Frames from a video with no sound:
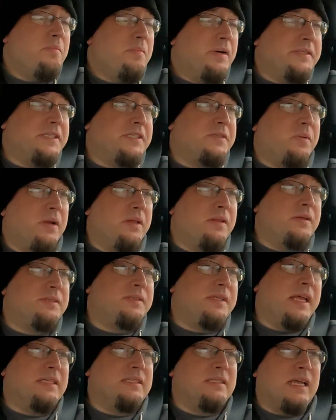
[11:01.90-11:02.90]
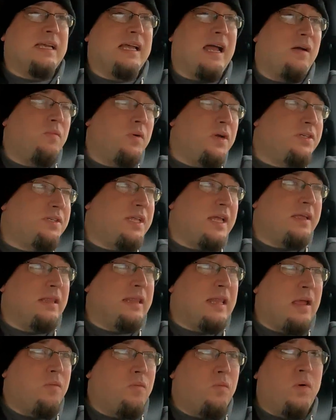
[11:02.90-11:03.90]
But it's just one of those things, like, I wish
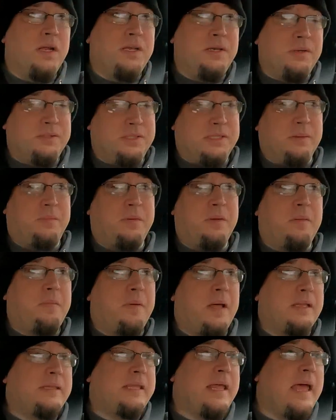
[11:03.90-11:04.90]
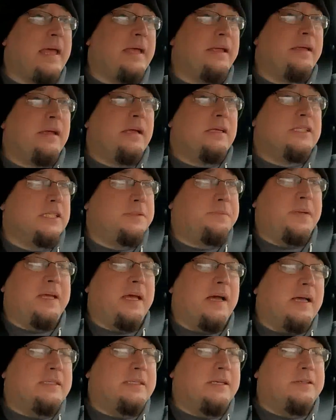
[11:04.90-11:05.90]
that they would do something about that, just
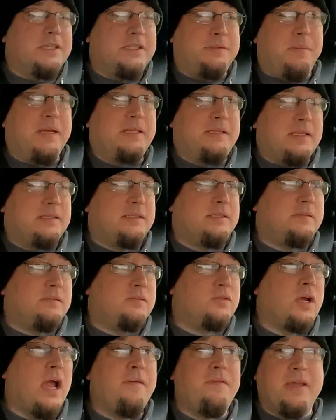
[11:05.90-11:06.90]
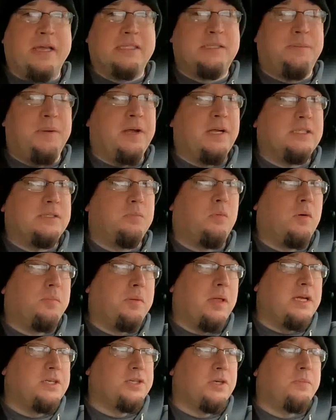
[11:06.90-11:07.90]
because it just make this driving experience more
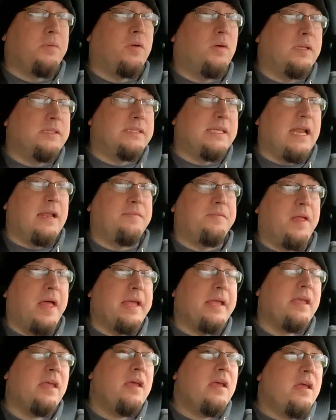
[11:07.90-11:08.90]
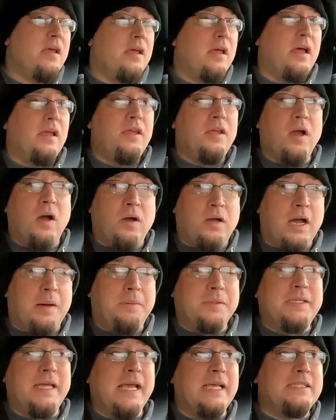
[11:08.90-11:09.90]
pleasurable, instead of like, you go a
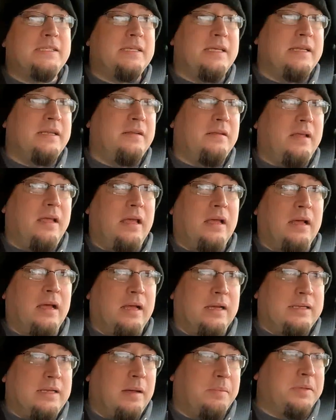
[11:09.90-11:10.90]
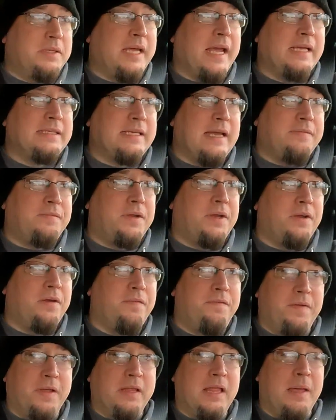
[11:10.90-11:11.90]
couple days after
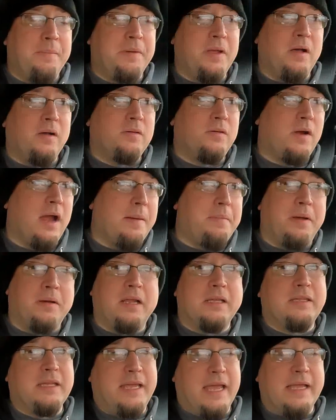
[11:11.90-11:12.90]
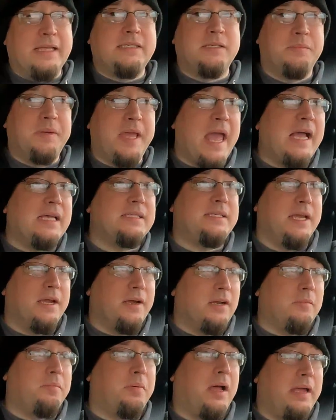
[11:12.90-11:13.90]
you fill up and go, crap, I'm gonna have to get some gas
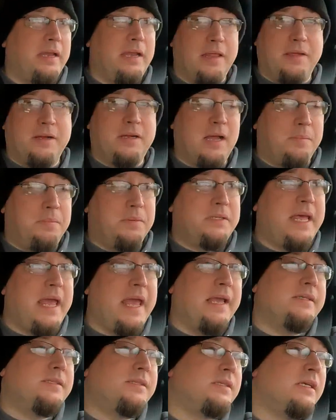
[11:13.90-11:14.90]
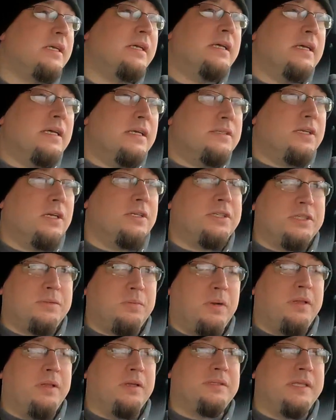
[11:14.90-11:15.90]
here in probably another couple days. So it's just
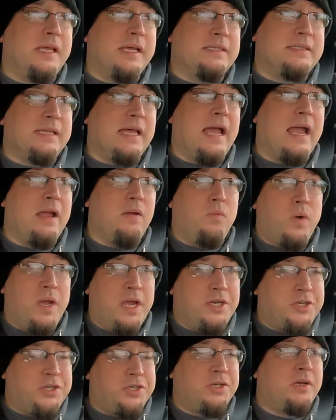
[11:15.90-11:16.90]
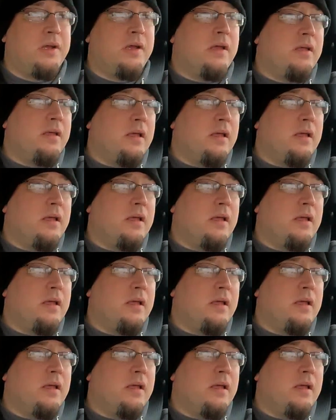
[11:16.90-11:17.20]
one of those things that I wish